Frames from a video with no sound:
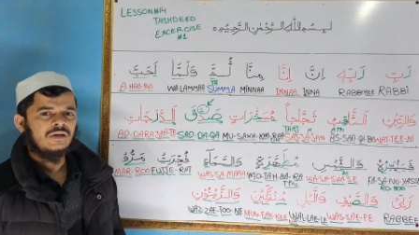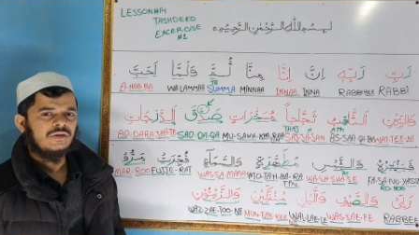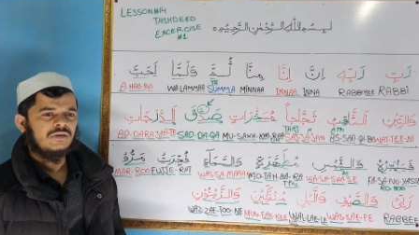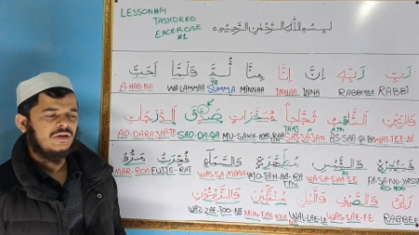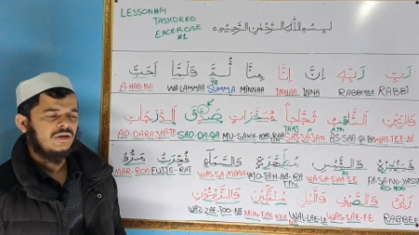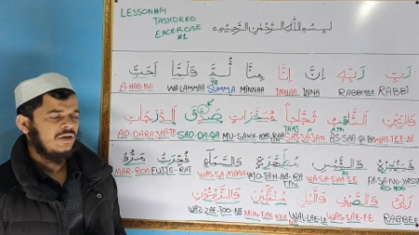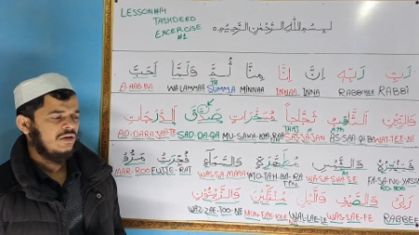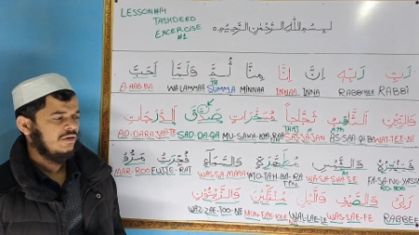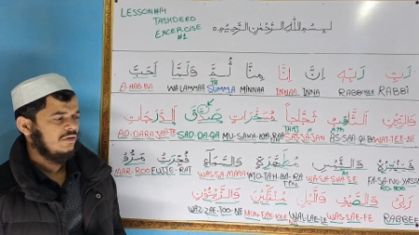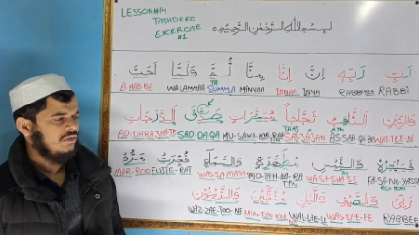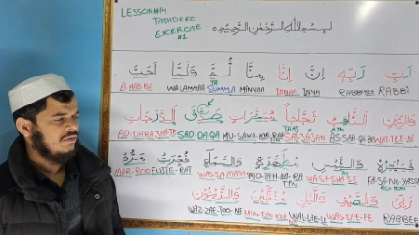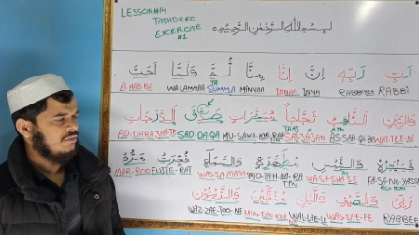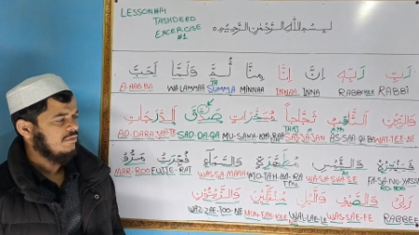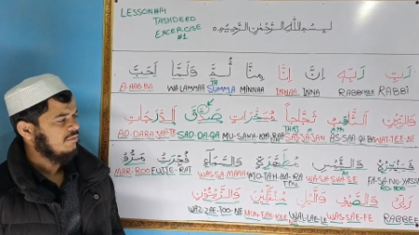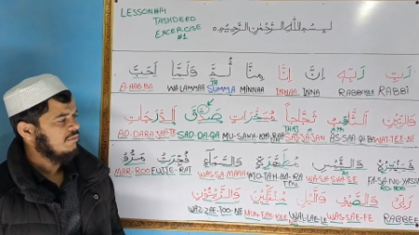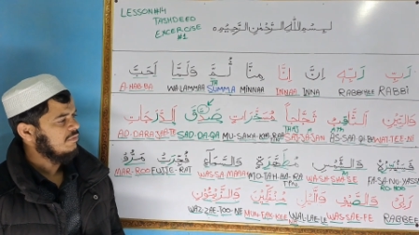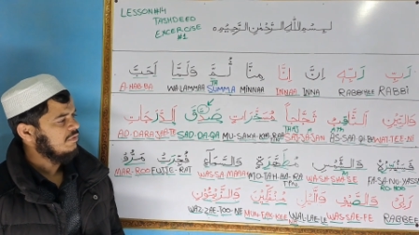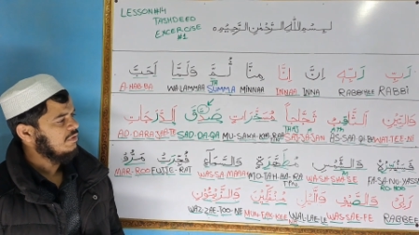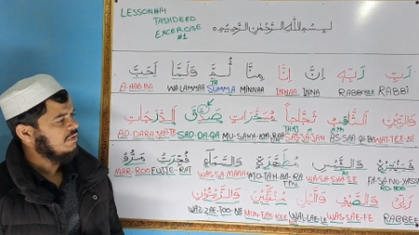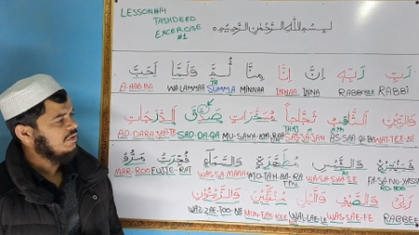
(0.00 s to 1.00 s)
then
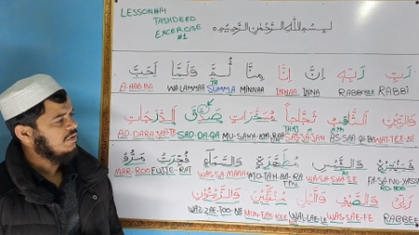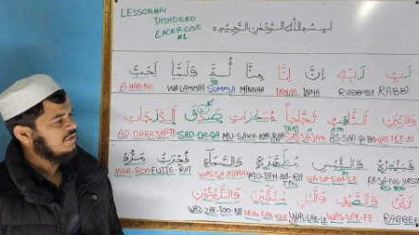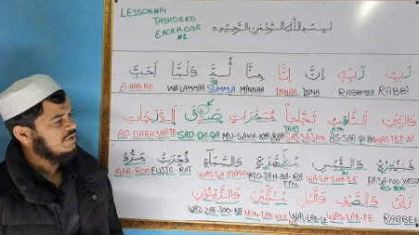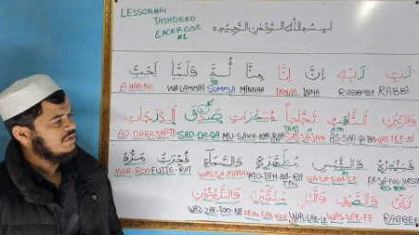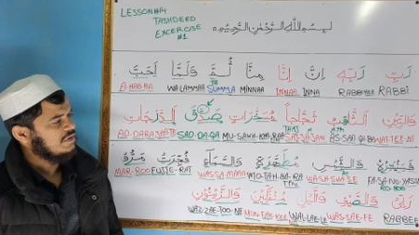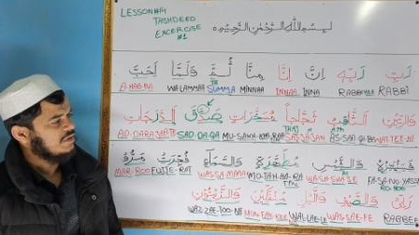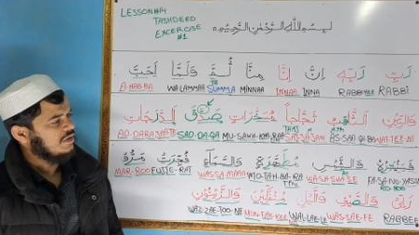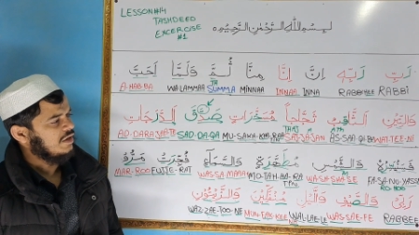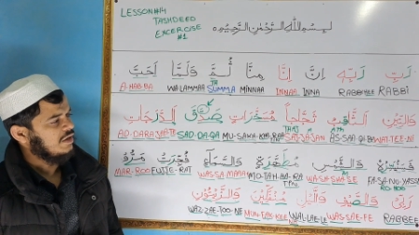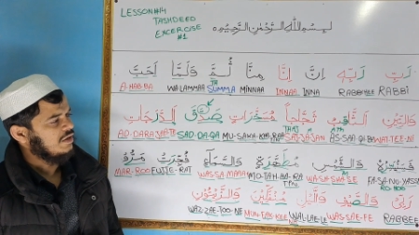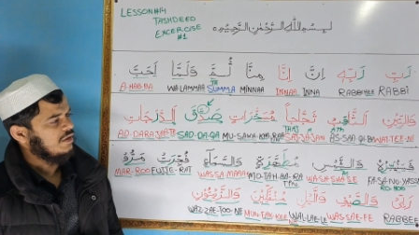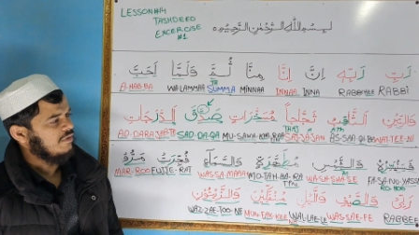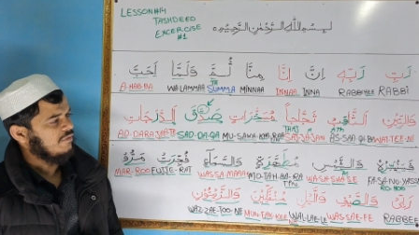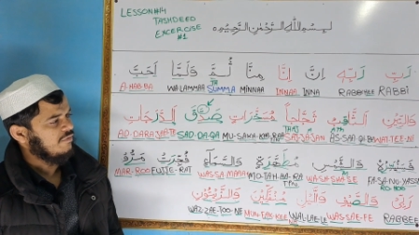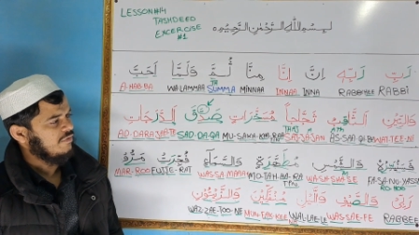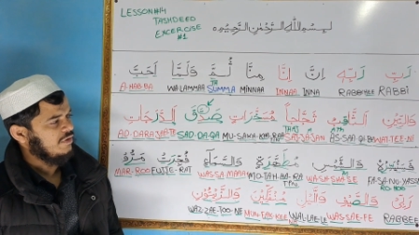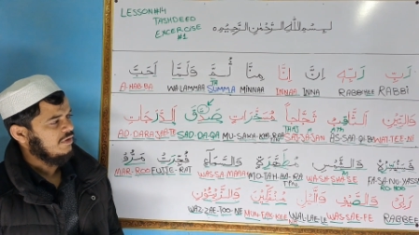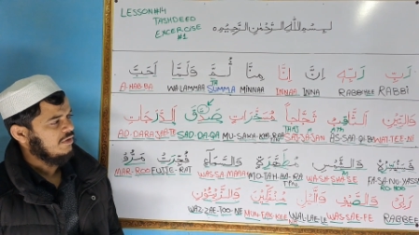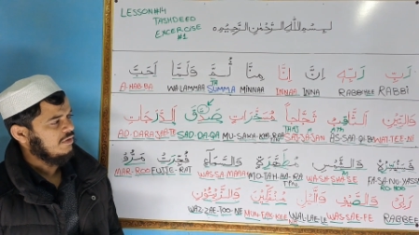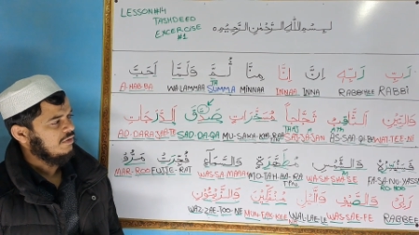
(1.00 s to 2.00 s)
it is kind
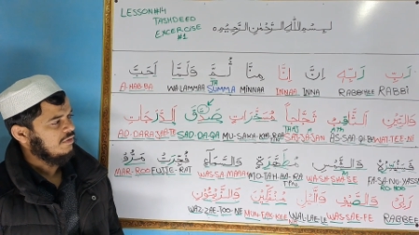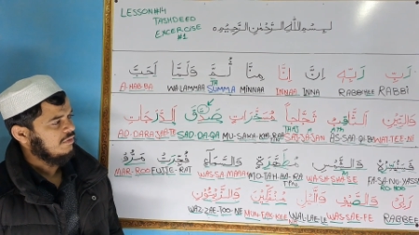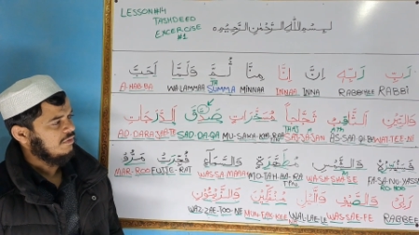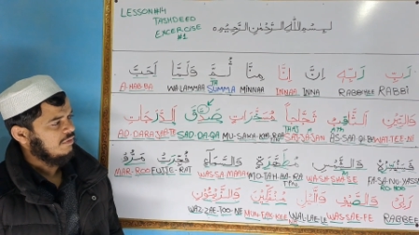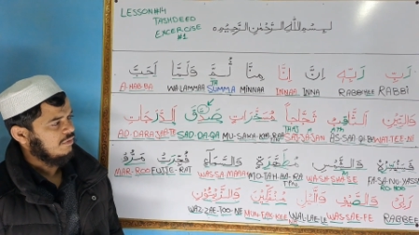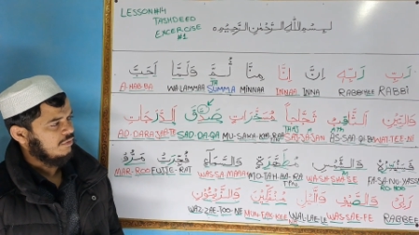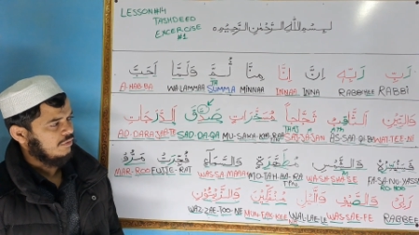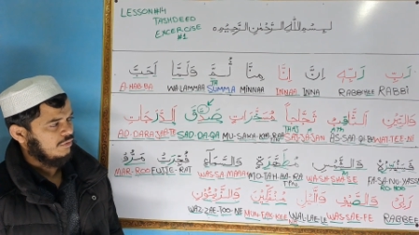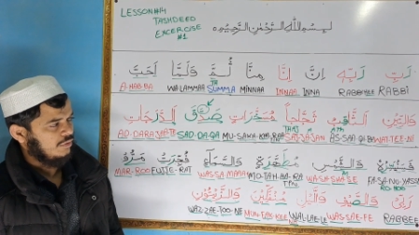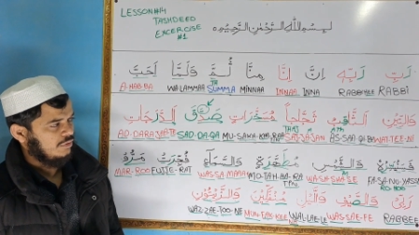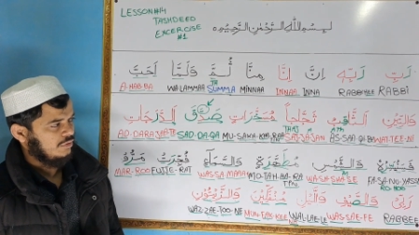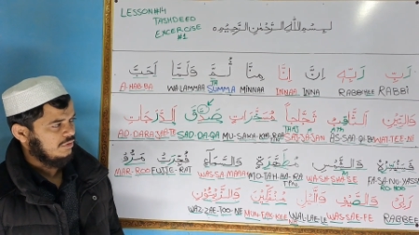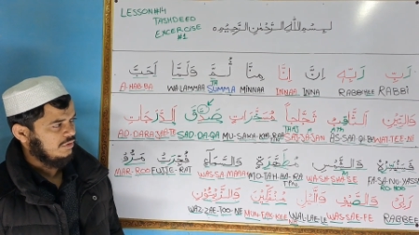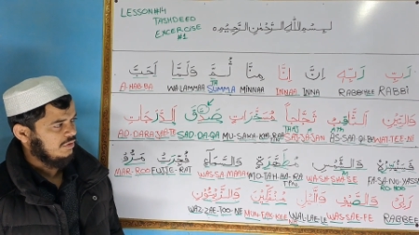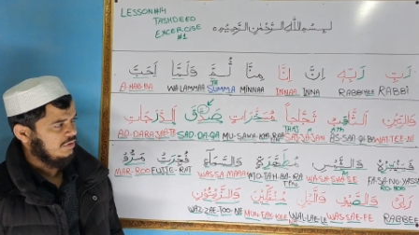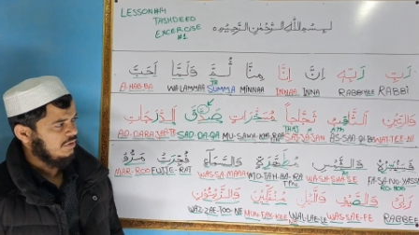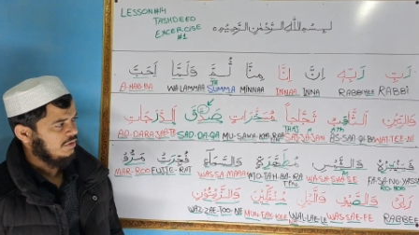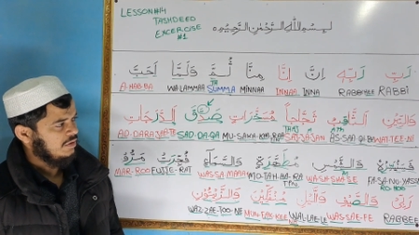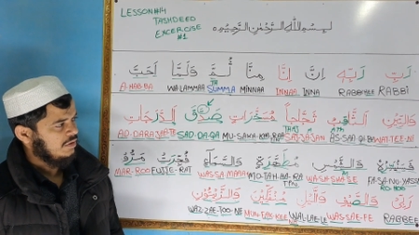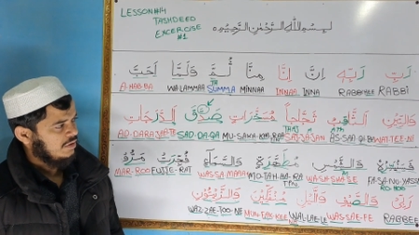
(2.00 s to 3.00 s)
of it. All
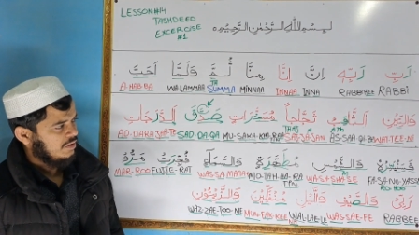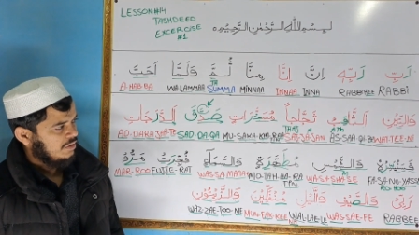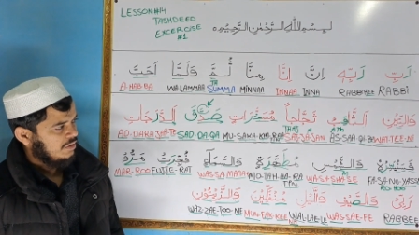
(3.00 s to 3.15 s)
the